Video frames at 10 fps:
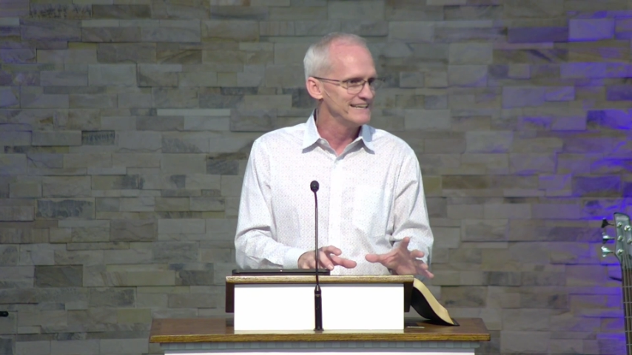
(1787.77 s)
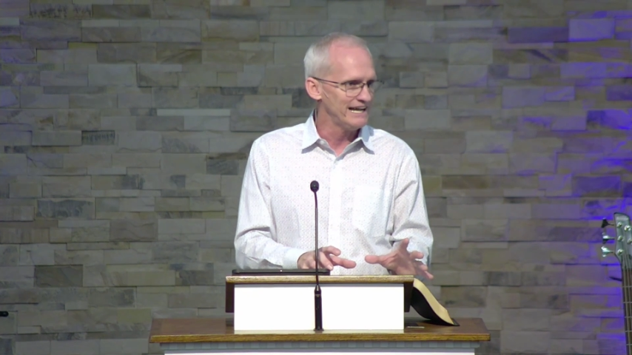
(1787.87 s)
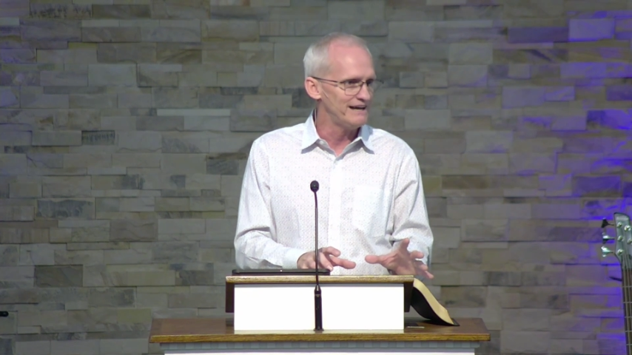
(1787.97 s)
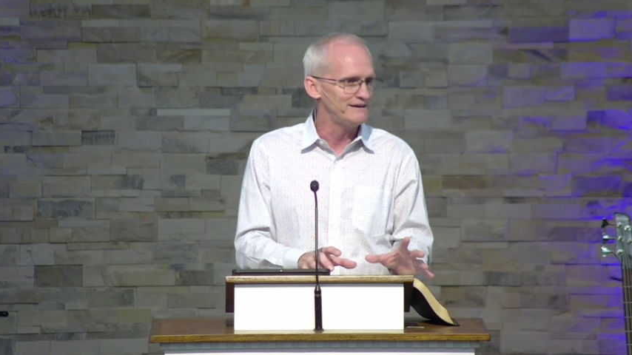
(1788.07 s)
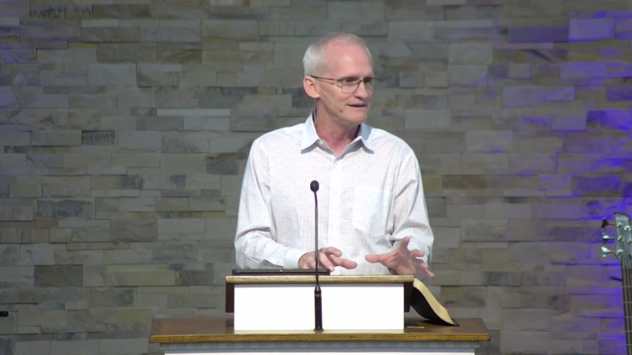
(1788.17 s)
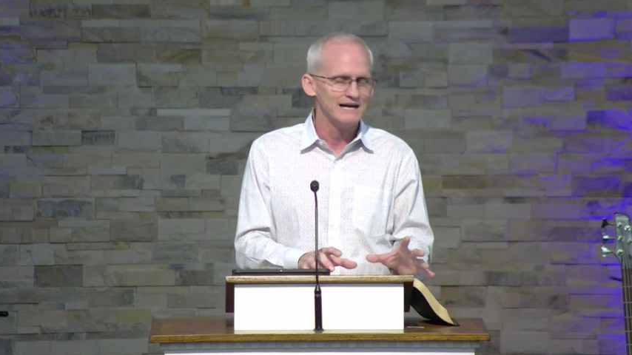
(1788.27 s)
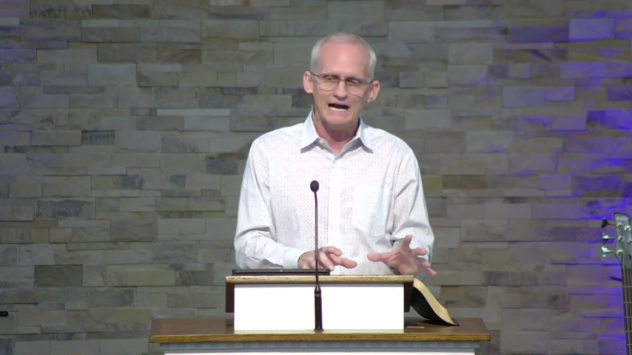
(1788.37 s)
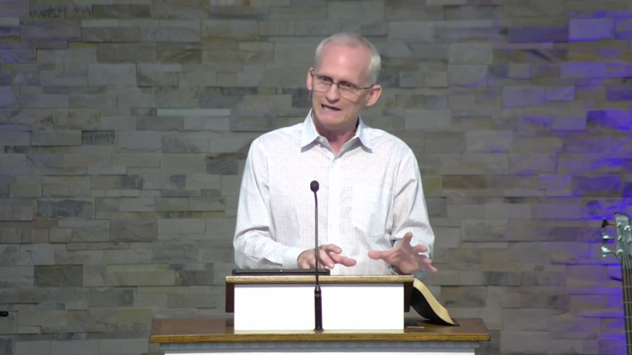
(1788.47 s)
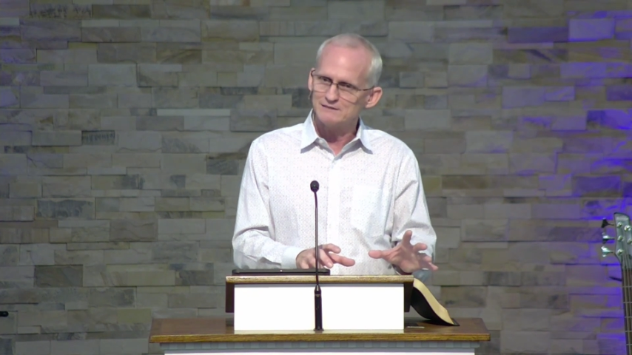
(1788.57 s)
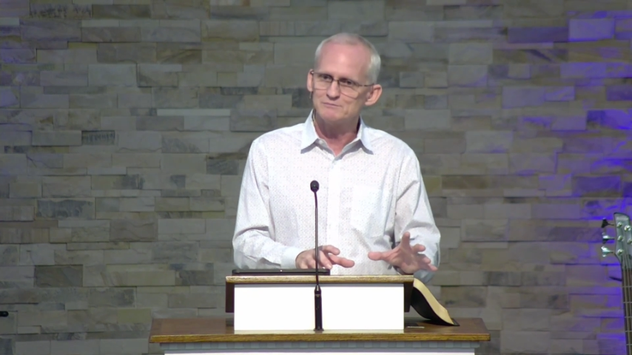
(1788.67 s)
Now,
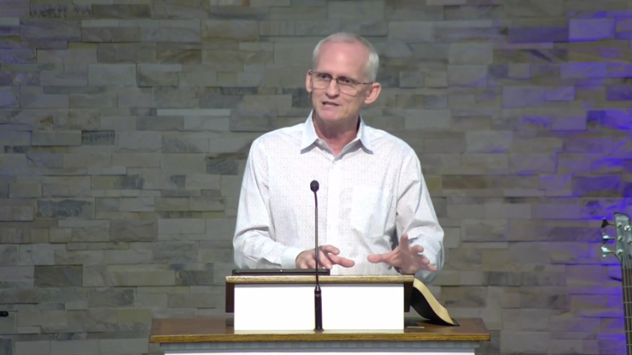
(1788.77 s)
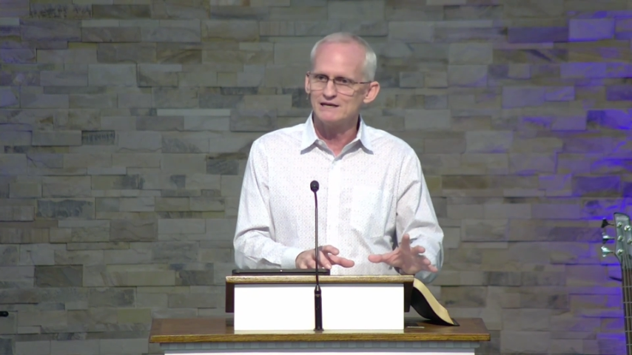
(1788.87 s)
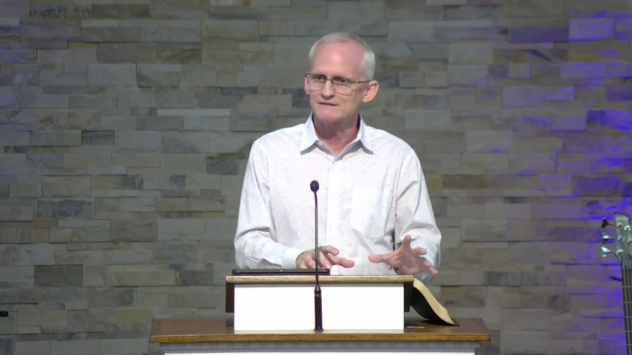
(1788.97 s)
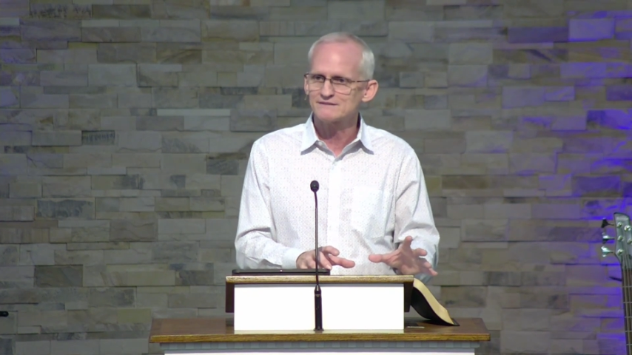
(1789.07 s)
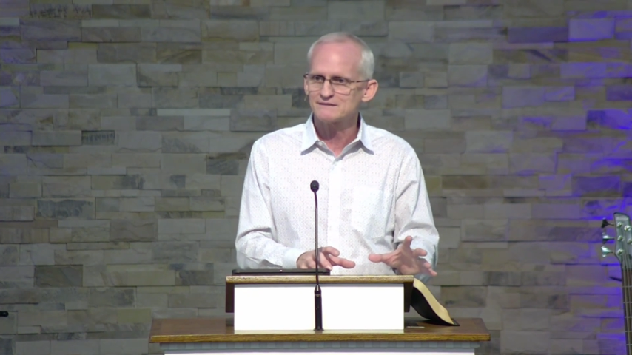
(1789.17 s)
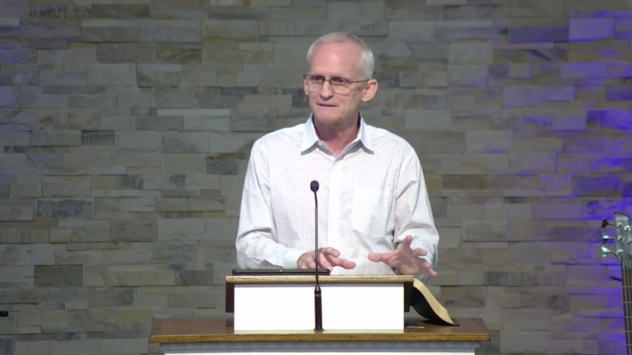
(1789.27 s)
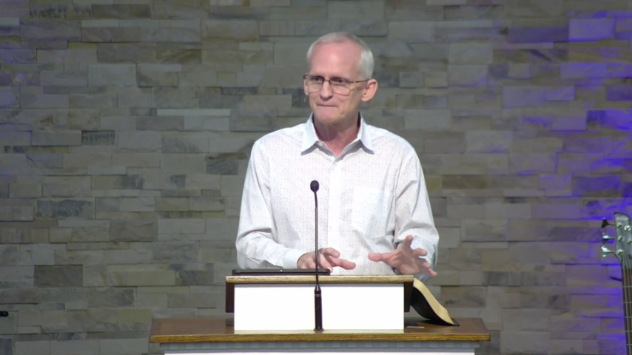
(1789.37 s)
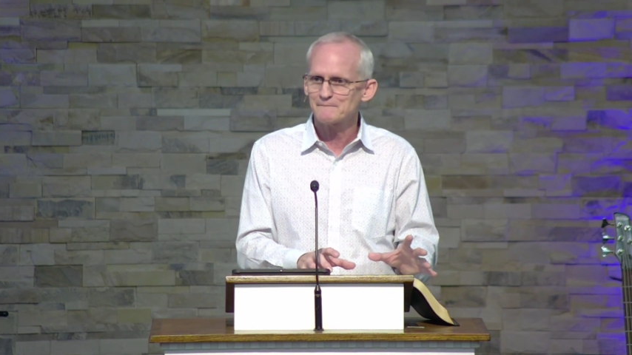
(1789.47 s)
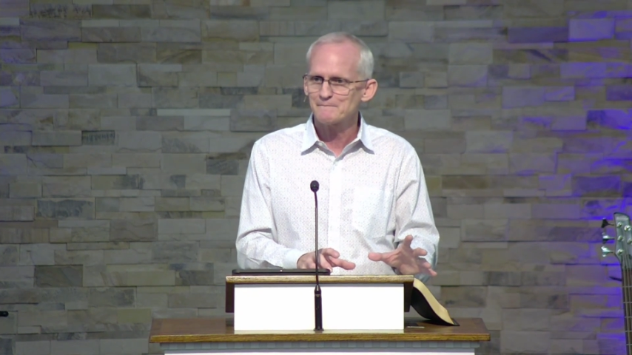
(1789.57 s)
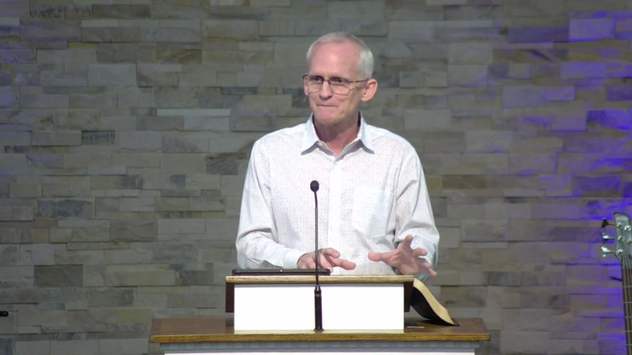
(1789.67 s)
I am blessed,
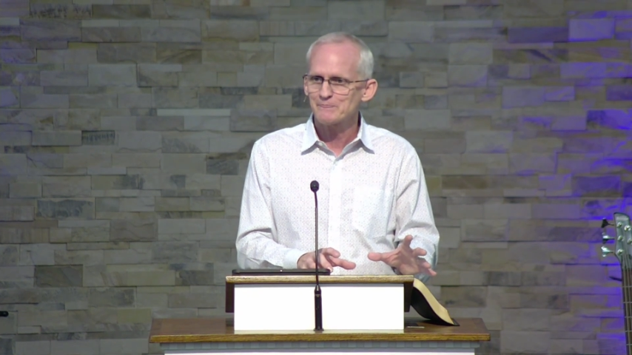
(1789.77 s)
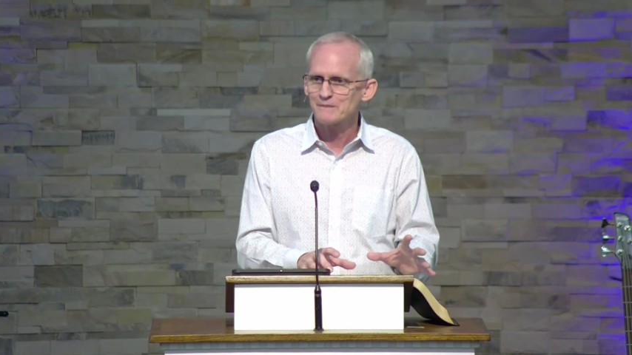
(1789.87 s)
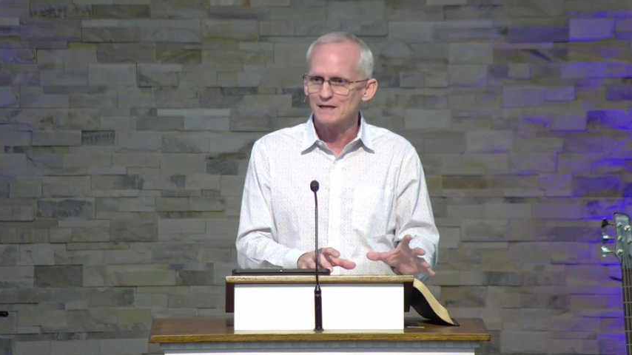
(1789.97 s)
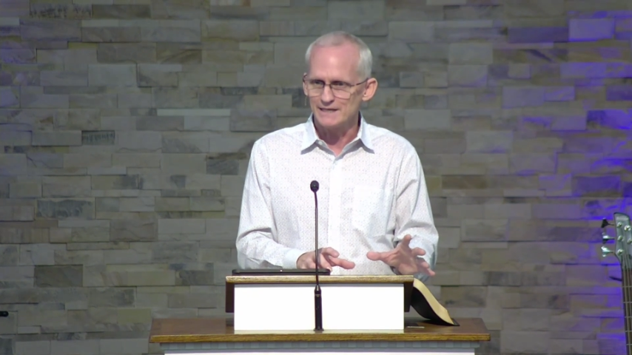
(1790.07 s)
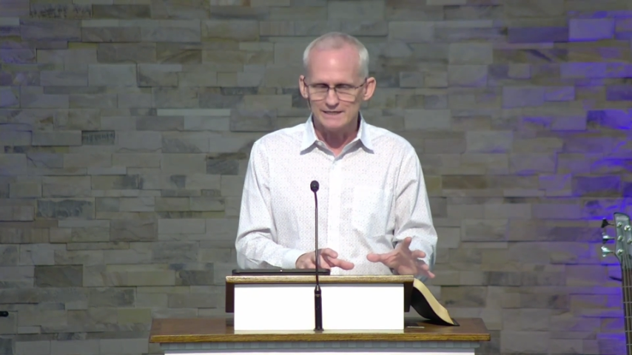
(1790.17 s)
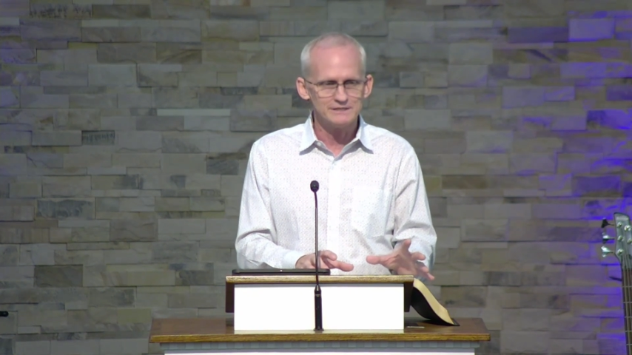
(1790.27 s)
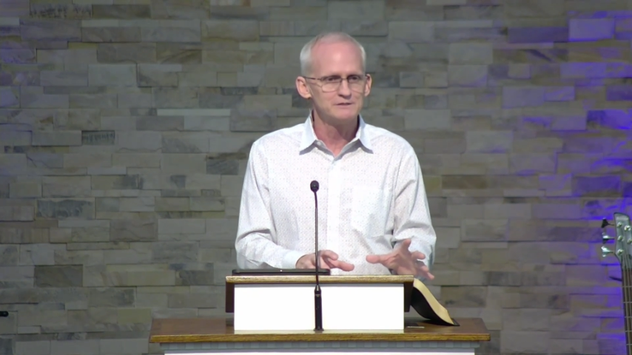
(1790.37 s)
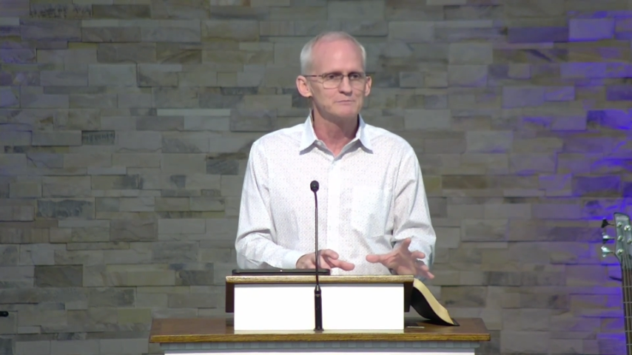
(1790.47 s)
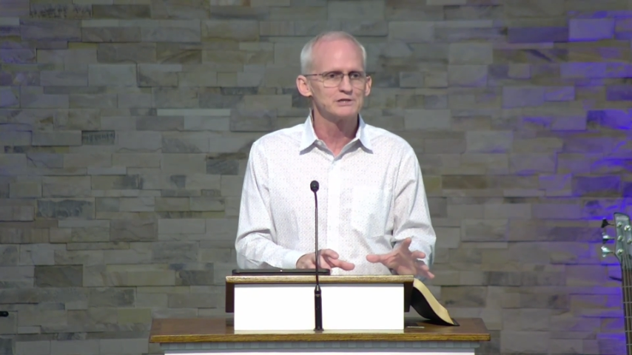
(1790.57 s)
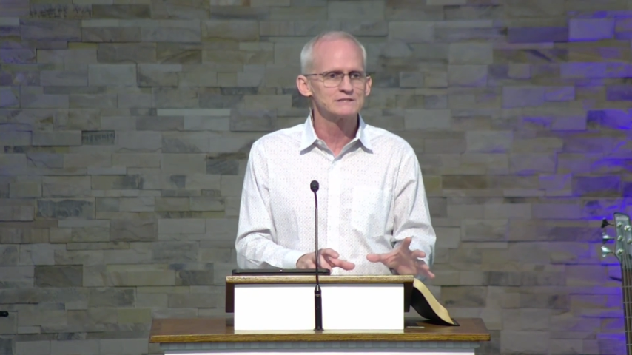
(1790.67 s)
and I
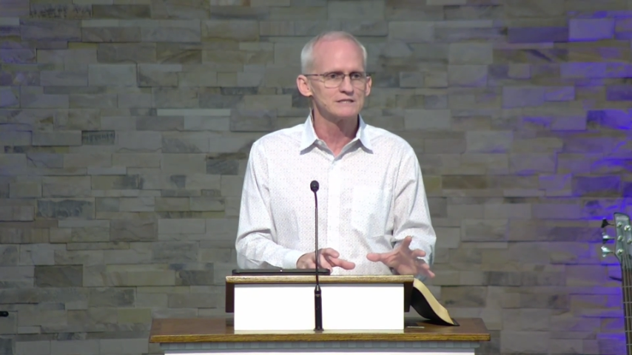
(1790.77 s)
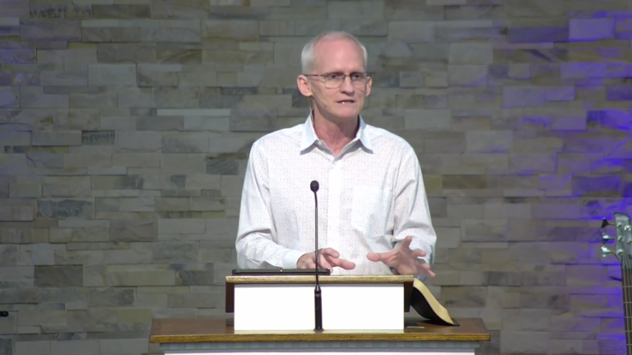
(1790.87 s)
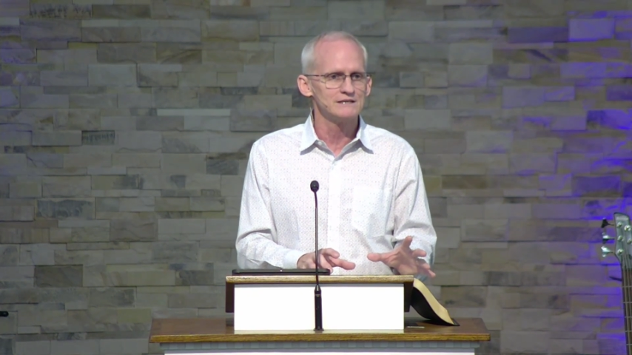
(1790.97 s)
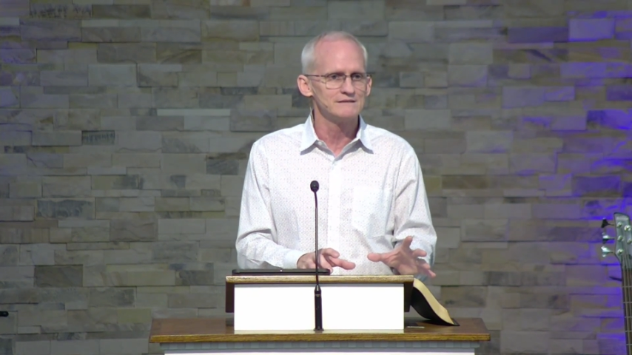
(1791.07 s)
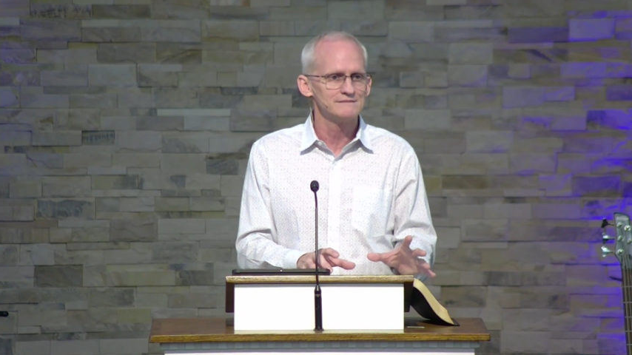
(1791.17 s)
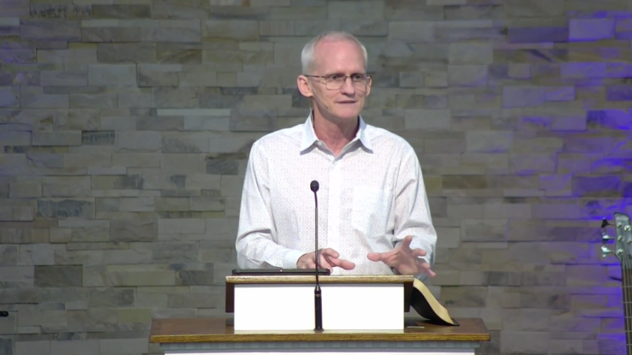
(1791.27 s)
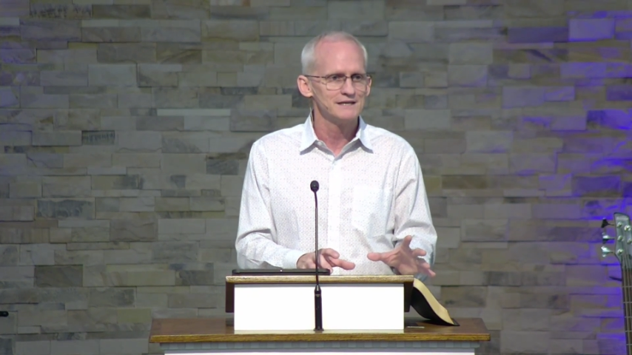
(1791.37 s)
need to press on.